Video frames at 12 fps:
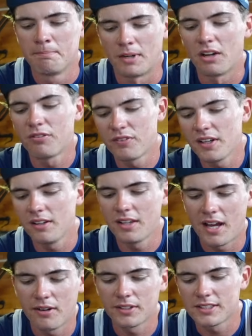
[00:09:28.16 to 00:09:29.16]
I feel
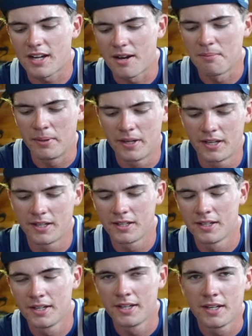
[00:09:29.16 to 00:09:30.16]
now that I'm
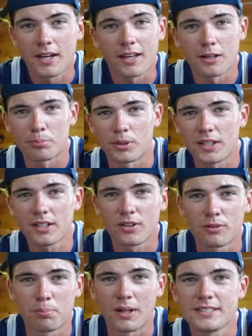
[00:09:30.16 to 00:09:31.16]
in a pretty
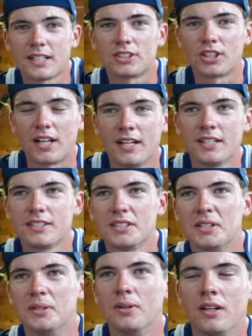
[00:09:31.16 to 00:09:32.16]
good place actually.
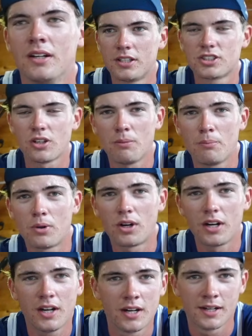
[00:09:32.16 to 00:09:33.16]
So some
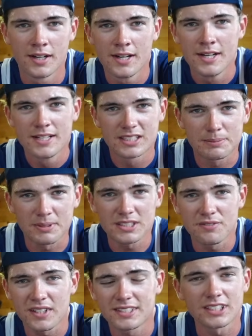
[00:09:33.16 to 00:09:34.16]
more
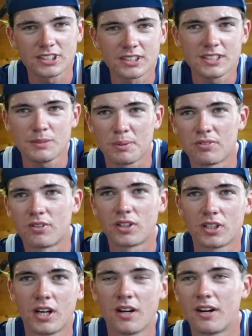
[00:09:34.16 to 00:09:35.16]
specific sessions
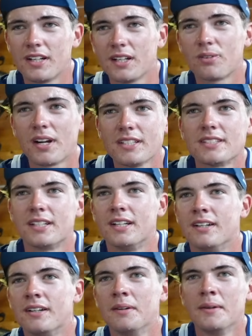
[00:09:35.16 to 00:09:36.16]
before Arctic Race, and
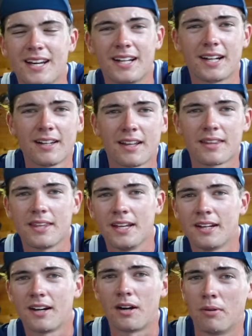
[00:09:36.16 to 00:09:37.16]
then I
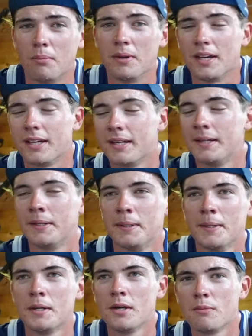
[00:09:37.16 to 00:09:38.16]
think I will be
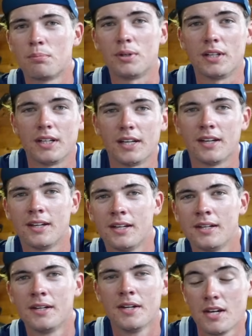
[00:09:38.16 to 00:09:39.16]
pretty
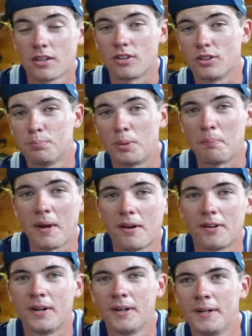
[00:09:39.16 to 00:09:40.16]
good prepared.